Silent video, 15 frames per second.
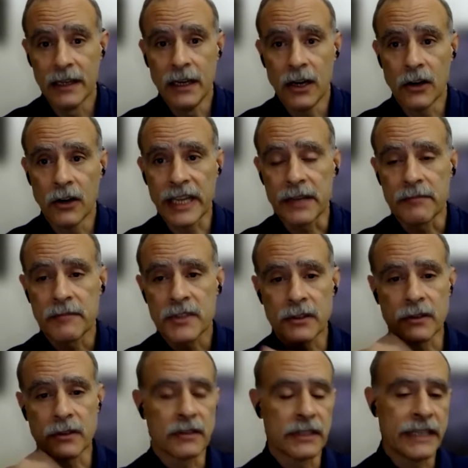Okay,
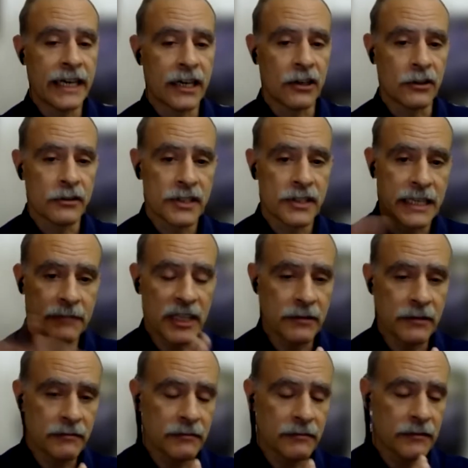so now
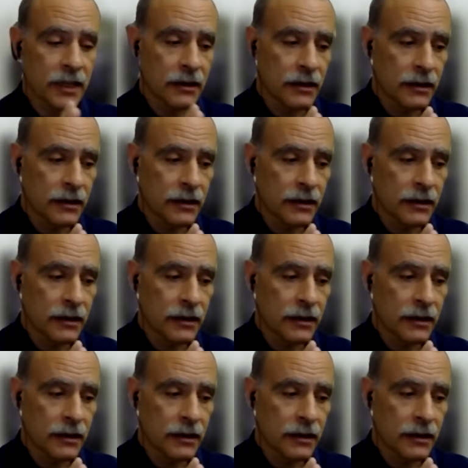stepping